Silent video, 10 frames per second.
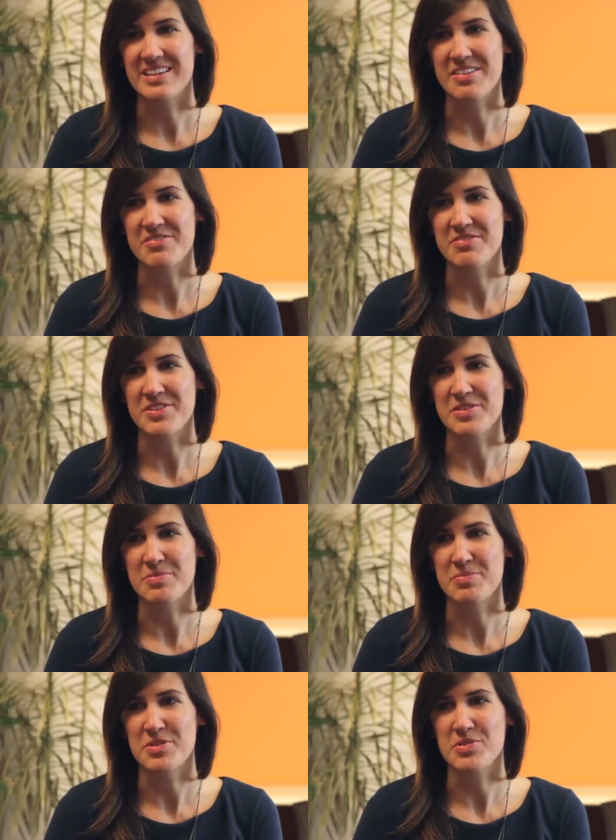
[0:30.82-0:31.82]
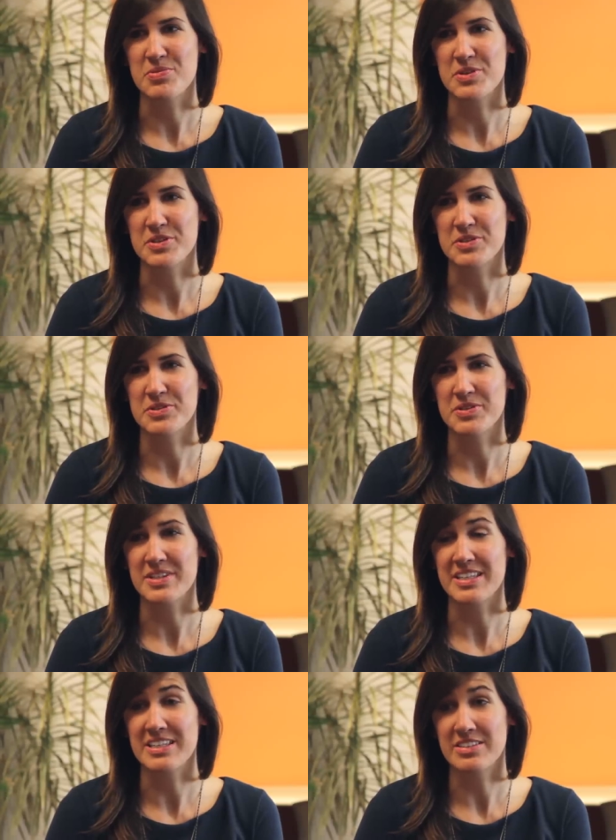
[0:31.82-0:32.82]
that film through
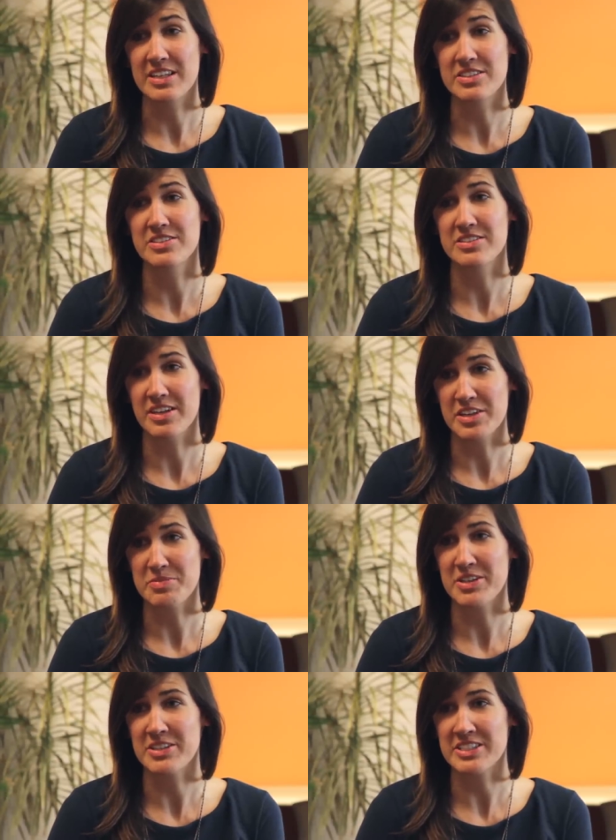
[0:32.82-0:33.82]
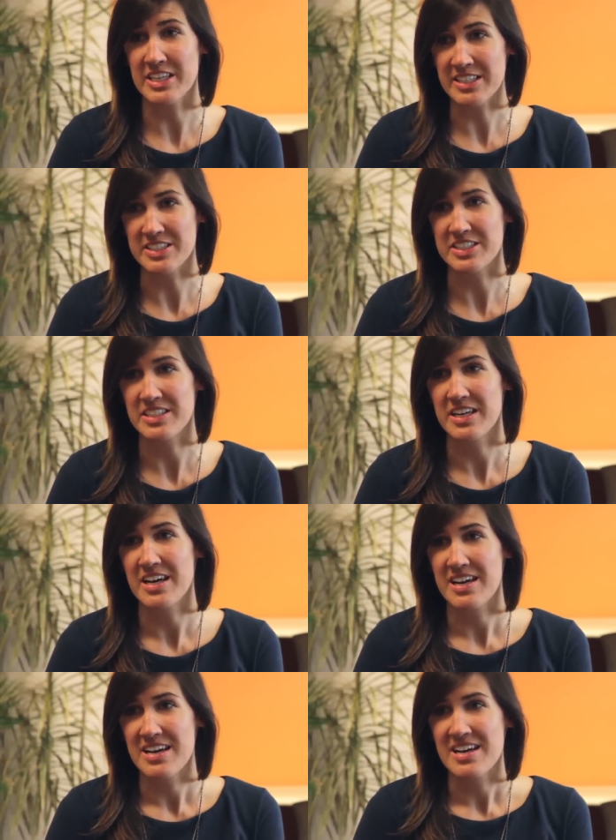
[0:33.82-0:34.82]
the International Documentary Challenge.
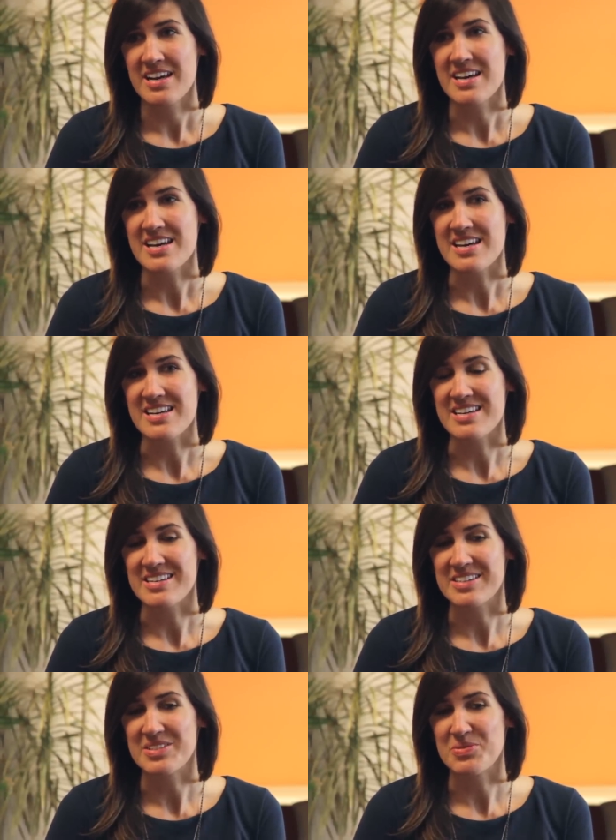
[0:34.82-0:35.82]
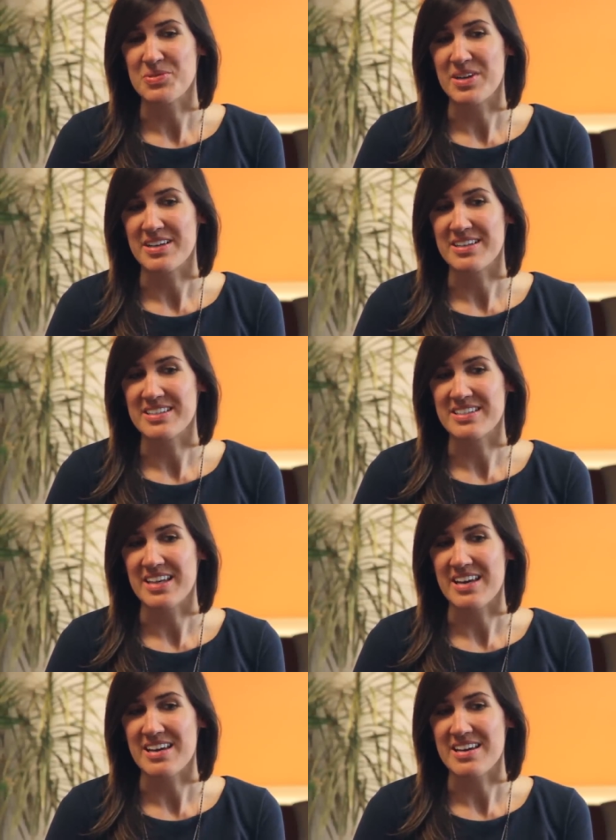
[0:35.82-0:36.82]
It was
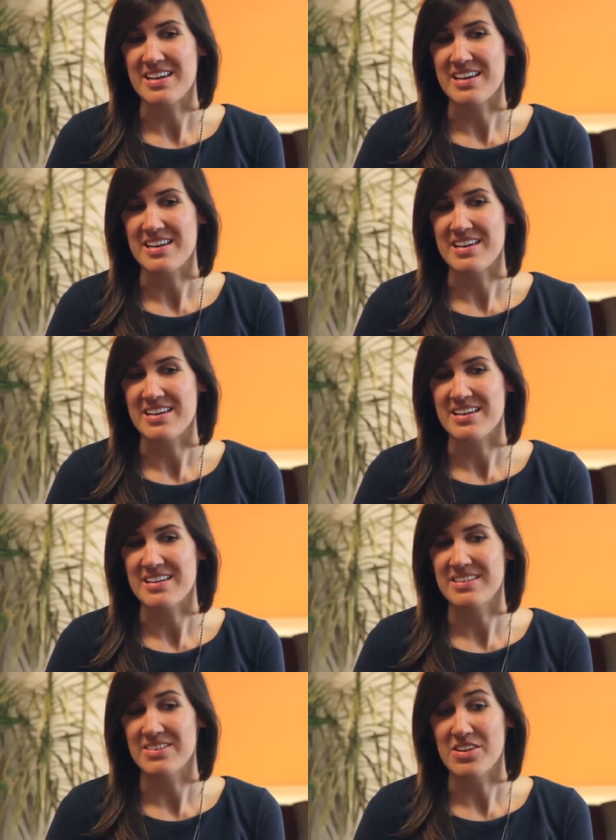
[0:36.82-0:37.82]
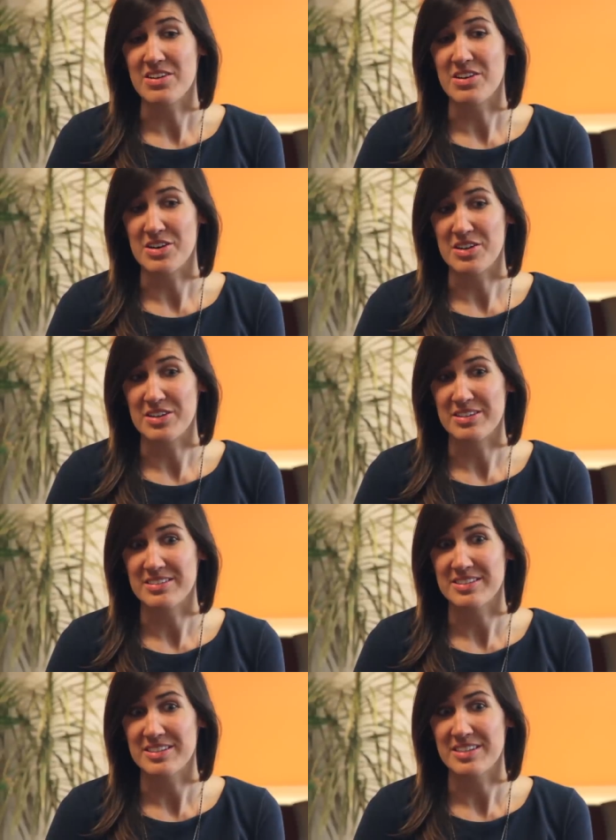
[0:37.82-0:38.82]
a long
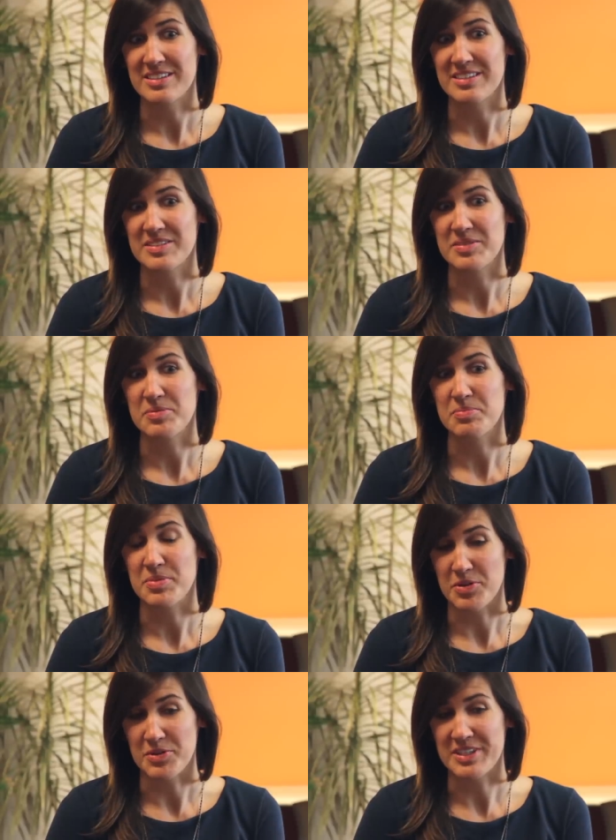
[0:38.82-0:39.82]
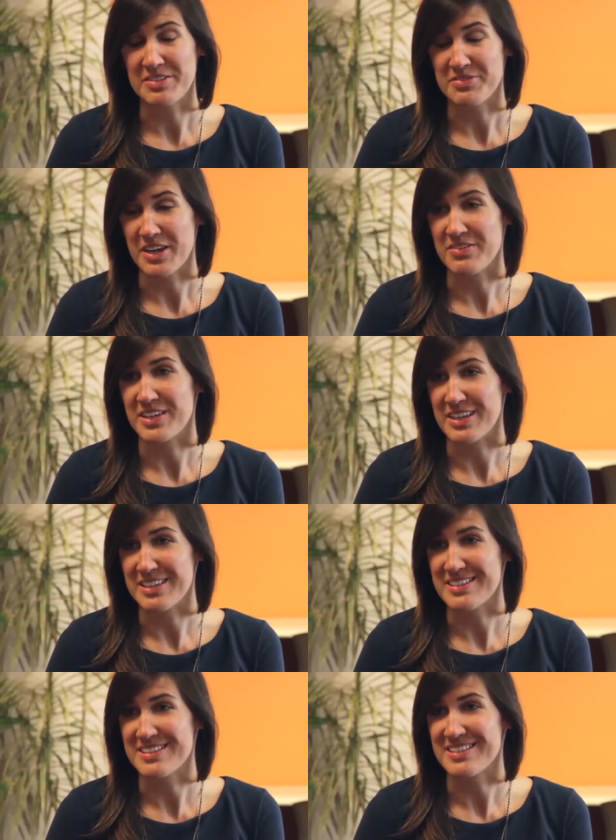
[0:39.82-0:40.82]
haul, but only in five
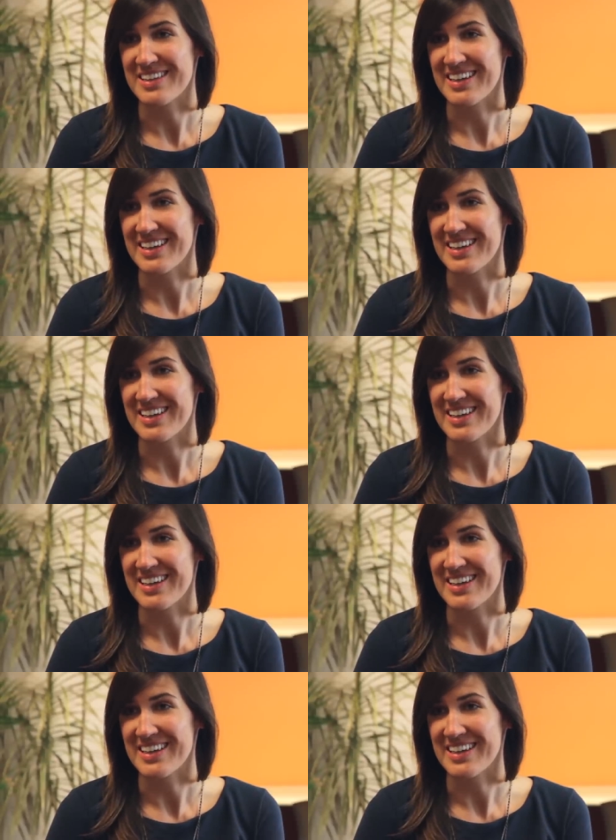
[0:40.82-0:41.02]
days.